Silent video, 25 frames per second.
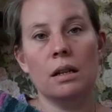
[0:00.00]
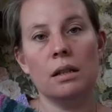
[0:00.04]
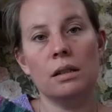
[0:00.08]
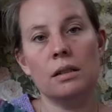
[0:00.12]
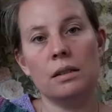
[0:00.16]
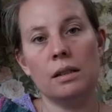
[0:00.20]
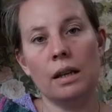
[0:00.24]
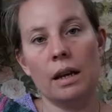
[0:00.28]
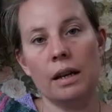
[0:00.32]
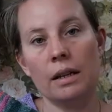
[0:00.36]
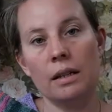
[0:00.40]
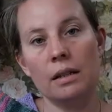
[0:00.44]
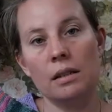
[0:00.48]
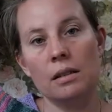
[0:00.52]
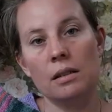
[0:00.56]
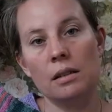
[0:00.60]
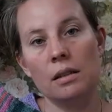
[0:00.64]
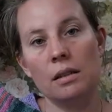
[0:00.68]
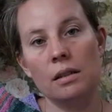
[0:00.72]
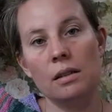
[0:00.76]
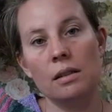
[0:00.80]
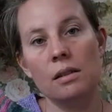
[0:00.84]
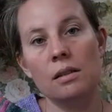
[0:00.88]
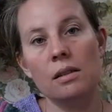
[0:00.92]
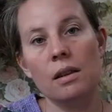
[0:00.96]
takes
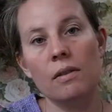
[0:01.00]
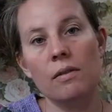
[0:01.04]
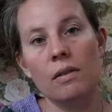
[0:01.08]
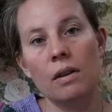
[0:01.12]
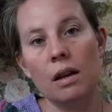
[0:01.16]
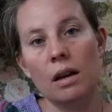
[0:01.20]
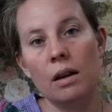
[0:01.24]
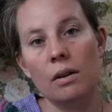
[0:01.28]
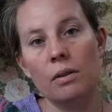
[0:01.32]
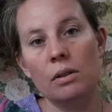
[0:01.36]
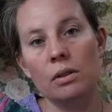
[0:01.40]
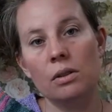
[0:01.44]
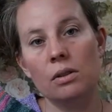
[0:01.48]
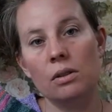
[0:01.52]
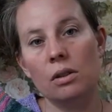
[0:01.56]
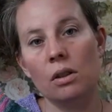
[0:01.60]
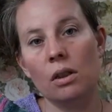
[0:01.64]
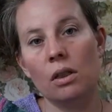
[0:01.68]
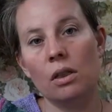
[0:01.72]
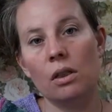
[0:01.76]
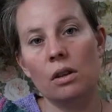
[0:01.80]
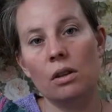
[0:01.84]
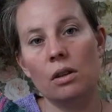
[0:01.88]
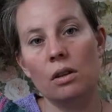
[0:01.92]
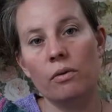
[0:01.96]
7 hours,
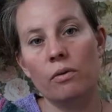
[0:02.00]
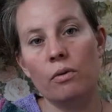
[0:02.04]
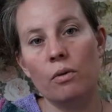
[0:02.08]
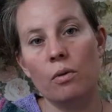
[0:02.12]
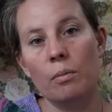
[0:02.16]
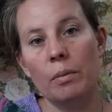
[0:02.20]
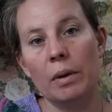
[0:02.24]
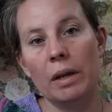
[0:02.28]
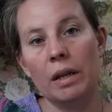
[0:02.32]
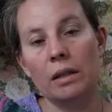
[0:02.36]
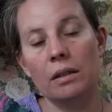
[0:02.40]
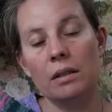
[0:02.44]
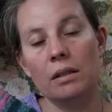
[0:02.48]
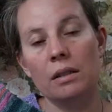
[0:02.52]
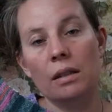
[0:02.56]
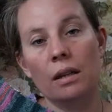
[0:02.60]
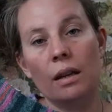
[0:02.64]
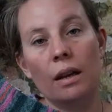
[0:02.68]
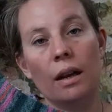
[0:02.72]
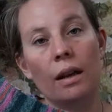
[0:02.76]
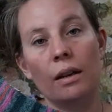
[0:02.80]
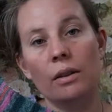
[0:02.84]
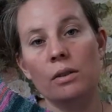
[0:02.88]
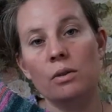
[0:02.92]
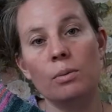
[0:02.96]
34 minutes
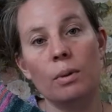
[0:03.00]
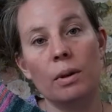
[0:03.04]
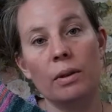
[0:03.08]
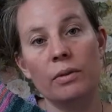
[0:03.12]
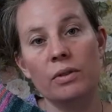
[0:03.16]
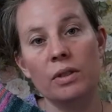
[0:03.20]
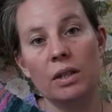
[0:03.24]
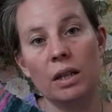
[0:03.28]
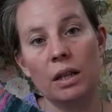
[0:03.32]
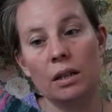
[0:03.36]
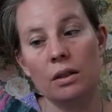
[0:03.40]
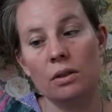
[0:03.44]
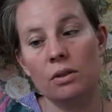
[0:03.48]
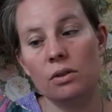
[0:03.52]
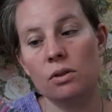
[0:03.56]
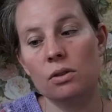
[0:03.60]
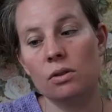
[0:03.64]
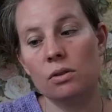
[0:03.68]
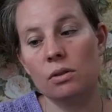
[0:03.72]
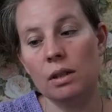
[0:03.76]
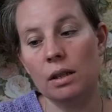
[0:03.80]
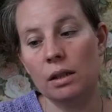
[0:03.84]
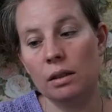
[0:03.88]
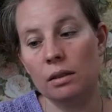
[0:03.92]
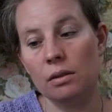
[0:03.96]
and 12 seconds
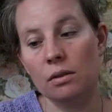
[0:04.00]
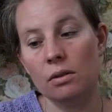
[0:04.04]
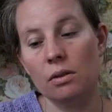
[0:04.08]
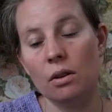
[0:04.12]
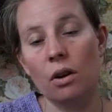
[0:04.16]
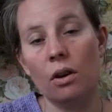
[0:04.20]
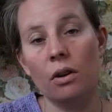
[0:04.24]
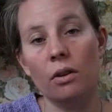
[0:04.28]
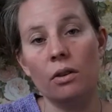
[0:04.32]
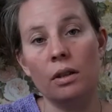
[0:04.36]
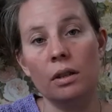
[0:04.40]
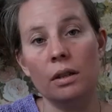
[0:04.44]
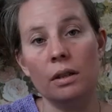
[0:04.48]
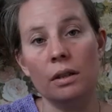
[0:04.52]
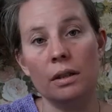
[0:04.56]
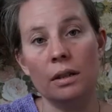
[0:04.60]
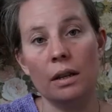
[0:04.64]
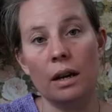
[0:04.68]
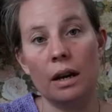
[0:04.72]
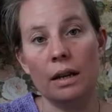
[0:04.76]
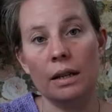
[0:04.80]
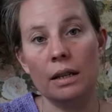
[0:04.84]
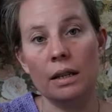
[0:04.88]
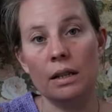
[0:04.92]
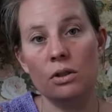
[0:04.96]
to knit on
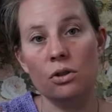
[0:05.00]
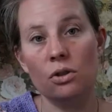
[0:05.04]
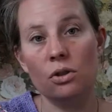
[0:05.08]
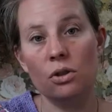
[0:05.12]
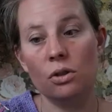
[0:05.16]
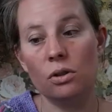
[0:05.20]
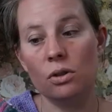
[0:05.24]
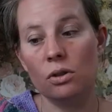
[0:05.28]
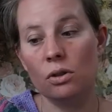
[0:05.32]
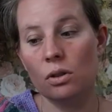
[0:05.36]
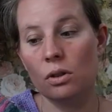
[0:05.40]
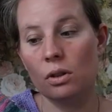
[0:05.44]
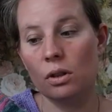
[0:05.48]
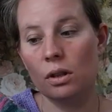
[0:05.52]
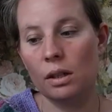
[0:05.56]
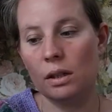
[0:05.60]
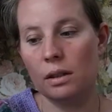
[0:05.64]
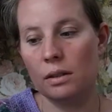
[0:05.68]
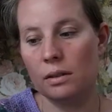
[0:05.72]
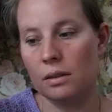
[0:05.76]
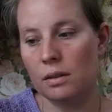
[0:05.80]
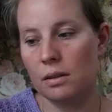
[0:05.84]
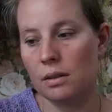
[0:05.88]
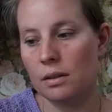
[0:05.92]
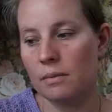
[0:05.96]
9-inch
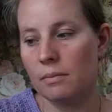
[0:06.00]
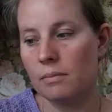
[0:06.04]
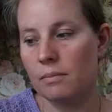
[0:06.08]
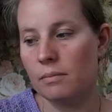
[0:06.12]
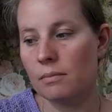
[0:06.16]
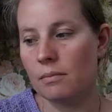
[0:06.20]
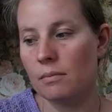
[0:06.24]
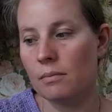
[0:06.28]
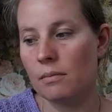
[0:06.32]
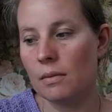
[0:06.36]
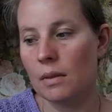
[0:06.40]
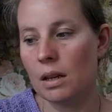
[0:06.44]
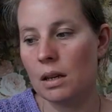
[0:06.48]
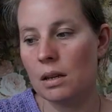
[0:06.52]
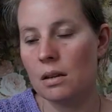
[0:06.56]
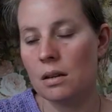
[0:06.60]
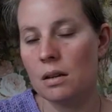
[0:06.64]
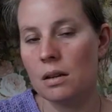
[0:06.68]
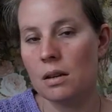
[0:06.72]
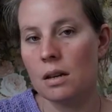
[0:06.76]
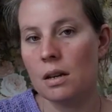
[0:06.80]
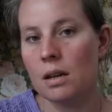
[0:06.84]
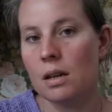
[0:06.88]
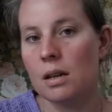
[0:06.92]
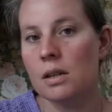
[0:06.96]
circulars.
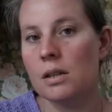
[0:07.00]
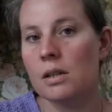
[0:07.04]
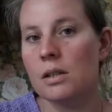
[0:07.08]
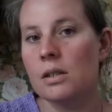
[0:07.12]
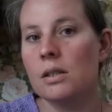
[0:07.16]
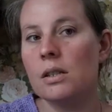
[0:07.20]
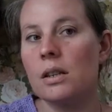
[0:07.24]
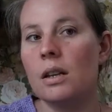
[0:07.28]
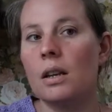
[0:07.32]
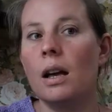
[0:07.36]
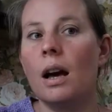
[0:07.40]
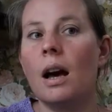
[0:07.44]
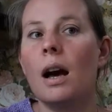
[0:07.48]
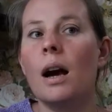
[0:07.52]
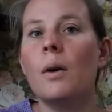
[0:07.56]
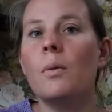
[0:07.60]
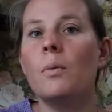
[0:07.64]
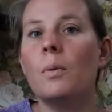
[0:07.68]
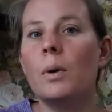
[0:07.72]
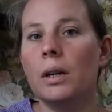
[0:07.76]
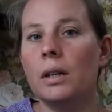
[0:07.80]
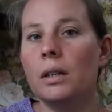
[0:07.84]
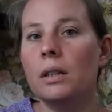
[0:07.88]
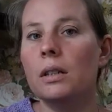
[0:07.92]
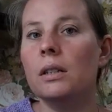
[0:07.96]
So now I
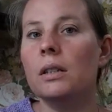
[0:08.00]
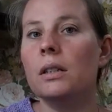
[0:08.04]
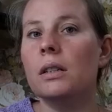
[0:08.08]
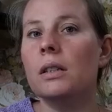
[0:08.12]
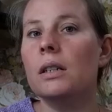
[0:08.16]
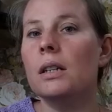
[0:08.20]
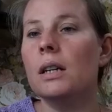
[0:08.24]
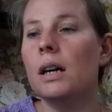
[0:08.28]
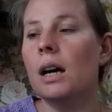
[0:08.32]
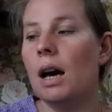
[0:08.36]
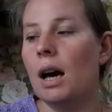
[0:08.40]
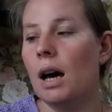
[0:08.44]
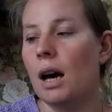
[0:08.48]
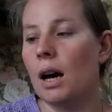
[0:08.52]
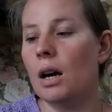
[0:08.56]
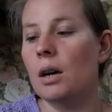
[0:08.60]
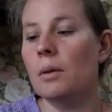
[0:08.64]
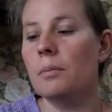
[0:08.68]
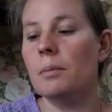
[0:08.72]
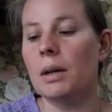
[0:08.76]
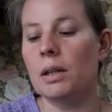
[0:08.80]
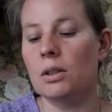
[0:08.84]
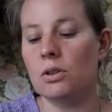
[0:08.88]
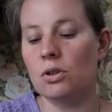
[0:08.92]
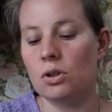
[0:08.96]
wonder how
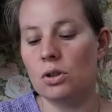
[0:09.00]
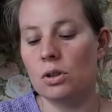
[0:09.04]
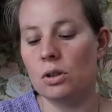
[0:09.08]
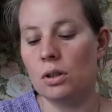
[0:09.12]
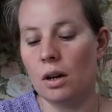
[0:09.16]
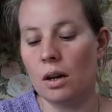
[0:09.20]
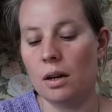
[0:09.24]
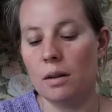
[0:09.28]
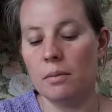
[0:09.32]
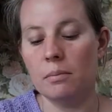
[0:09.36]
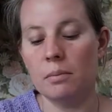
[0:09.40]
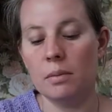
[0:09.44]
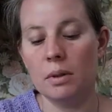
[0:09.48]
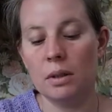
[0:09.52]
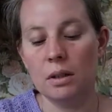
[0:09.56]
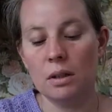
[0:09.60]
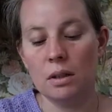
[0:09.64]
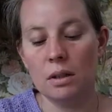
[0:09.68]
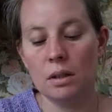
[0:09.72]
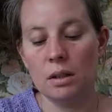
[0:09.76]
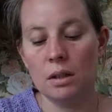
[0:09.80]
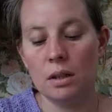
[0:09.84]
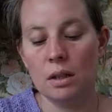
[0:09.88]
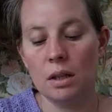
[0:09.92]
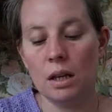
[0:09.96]
much time
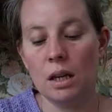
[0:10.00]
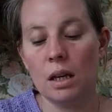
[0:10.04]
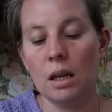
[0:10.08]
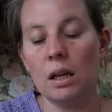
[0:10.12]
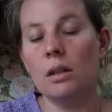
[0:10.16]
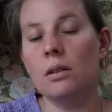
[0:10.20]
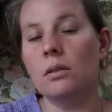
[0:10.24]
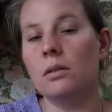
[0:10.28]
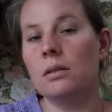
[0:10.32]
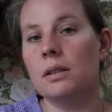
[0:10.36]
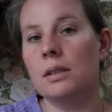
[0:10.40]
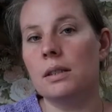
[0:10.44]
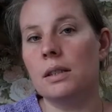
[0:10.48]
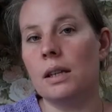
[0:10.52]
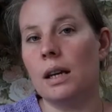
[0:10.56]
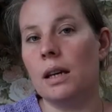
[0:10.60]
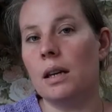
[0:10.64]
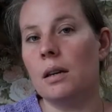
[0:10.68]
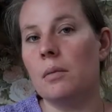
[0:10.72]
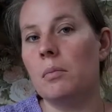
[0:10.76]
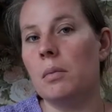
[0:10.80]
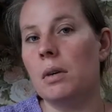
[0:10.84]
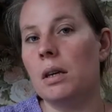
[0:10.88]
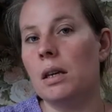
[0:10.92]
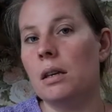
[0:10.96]
it'll
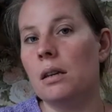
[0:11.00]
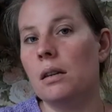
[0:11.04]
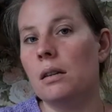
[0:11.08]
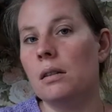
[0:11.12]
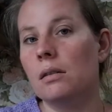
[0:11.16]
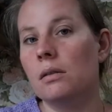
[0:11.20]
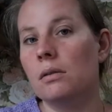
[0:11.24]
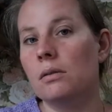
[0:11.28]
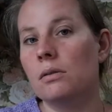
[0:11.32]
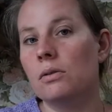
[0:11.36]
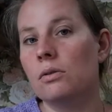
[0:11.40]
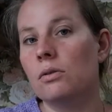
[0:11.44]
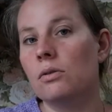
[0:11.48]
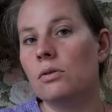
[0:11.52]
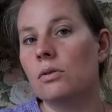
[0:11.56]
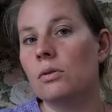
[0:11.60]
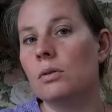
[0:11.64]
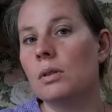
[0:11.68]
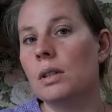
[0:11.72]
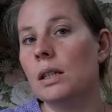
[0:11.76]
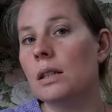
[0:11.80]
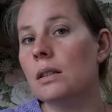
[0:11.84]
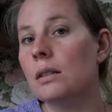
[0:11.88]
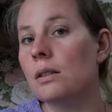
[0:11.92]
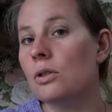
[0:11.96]
take me to
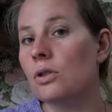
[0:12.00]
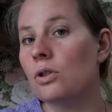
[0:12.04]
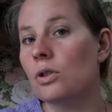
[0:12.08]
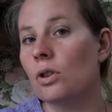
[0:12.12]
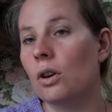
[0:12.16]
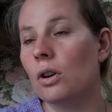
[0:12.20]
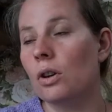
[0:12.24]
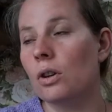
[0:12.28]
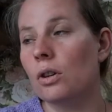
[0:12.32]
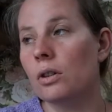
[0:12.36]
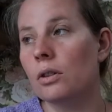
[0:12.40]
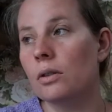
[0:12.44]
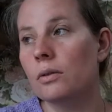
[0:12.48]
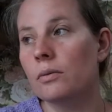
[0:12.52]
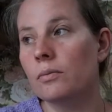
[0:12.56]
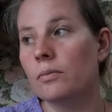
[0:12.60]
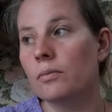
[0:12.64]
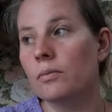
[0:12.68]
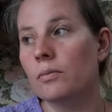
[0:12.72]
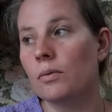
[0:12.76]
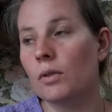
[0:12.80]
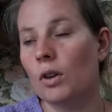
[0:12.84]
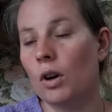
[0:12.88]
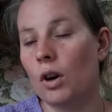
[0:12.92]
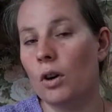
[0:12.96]
knit a sock
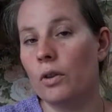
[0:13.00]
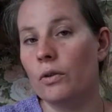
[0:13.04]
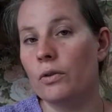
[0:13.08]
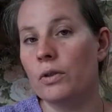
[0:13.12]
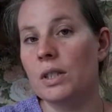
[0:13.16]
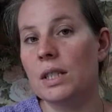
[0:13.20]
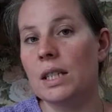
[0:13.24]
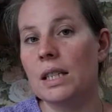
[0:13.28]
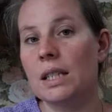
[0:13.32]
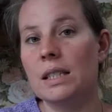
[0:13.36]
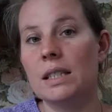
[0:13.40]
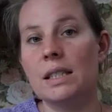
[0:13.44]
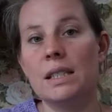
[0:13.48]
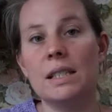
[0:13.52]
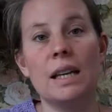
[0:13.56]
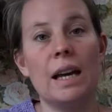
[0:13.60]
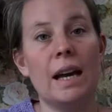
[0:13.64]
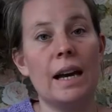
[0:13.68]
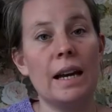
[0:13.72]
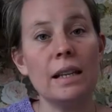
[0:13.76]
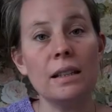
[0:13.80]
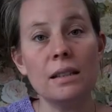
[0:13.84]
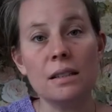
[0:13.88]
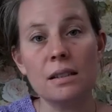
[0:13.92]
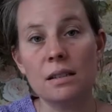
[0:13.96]
of
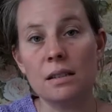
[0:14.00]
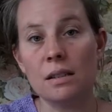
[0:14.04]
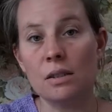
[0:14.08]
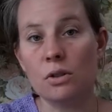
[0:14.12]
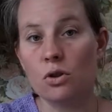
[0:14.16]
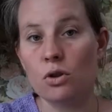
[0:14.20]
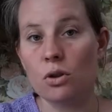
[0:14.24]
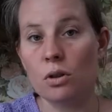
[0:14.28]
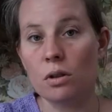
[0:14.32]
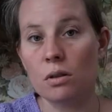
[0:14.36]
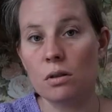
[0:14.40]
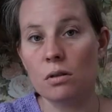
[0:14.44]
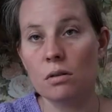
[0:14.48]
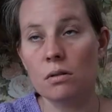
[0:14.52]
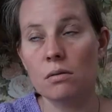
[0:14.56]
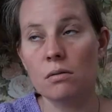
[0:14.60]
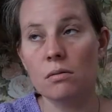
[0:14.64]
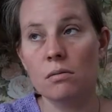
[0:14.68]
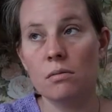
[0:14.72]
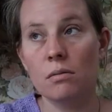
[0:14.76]
68 stitches